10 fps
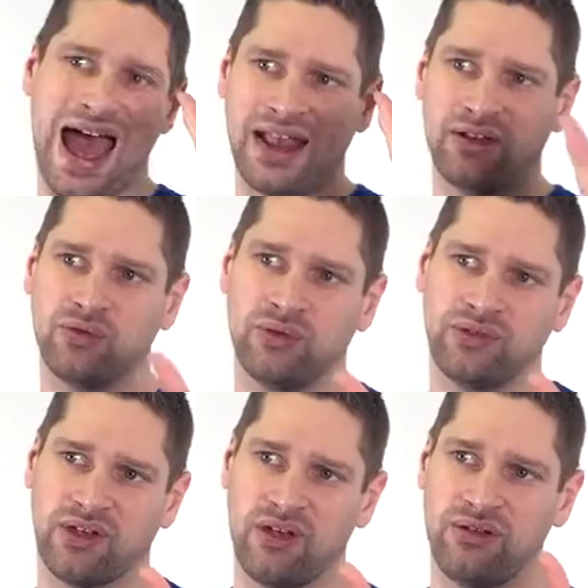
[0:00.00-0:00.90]
and
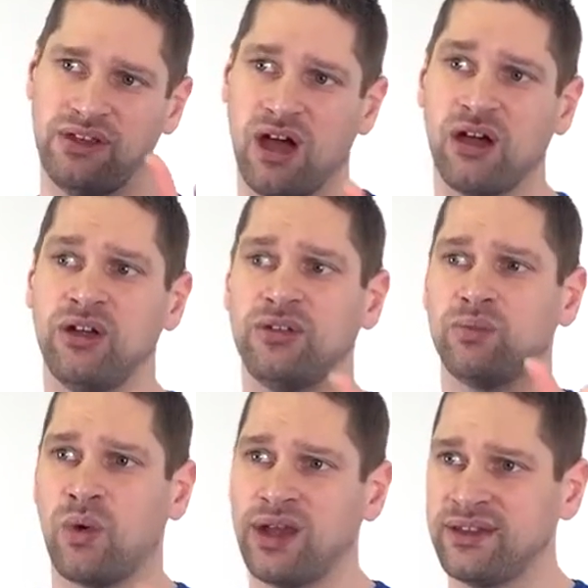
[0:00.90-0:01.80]
also
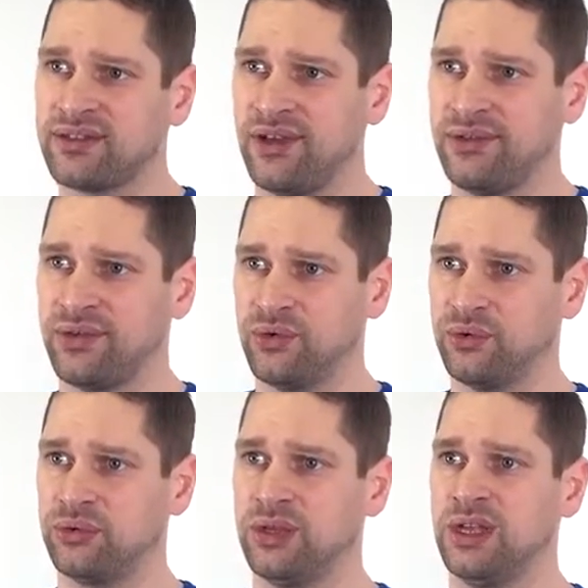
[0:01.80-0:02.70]
Yahoo's YSlow
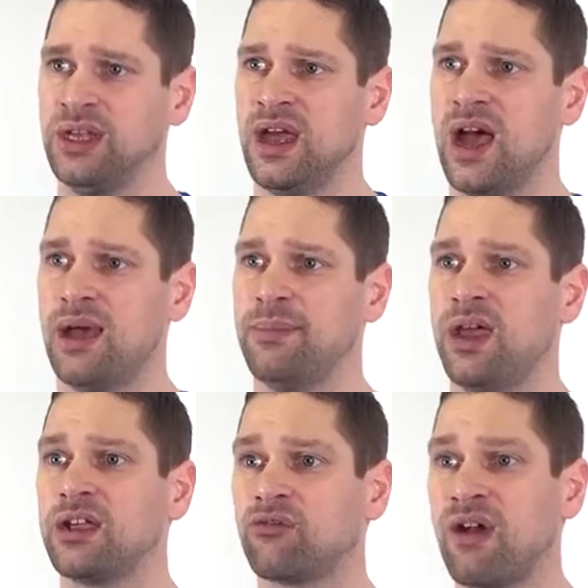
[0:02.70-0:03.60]
tool
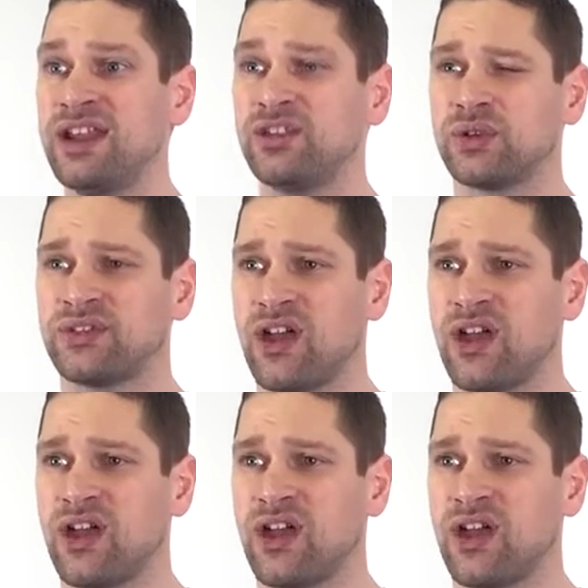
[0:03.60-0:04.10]
and grades your